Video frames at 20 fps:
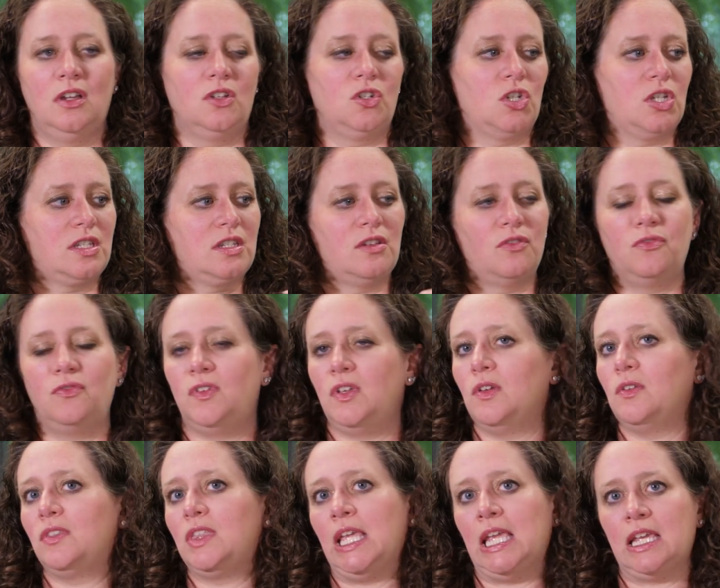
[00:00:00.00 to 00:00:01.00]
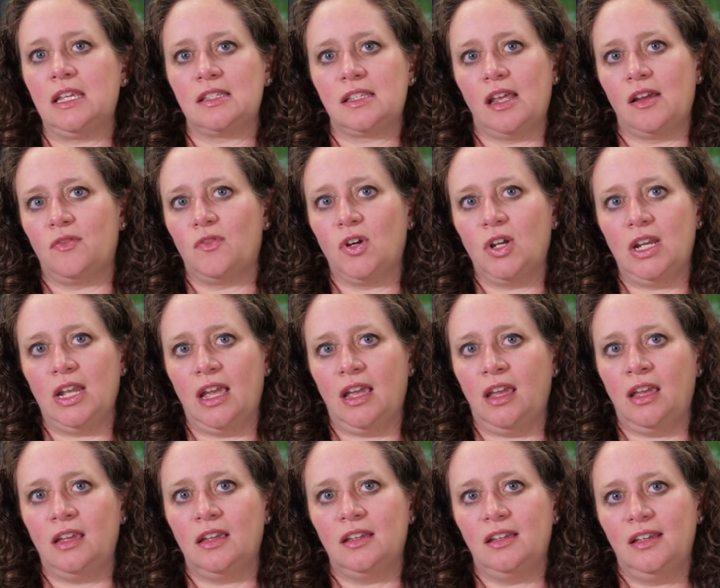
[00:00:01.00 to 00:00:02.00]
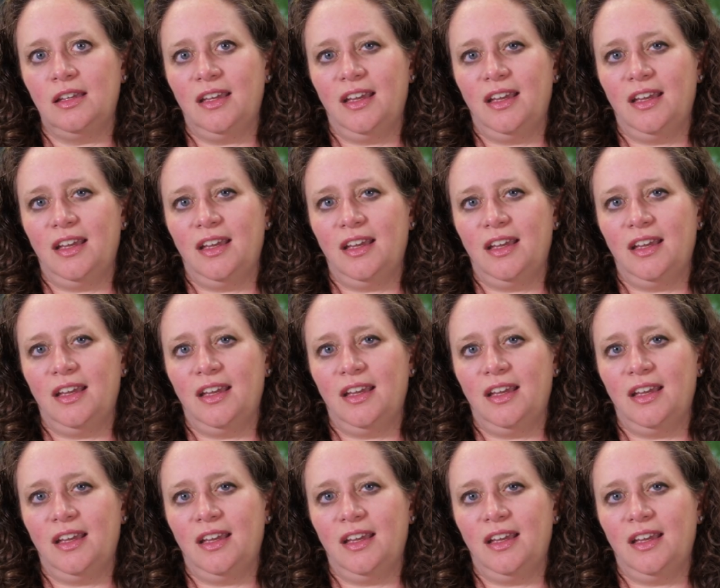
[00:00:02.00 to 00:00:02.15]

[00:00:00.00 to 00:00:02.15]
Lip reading: just a few things every day.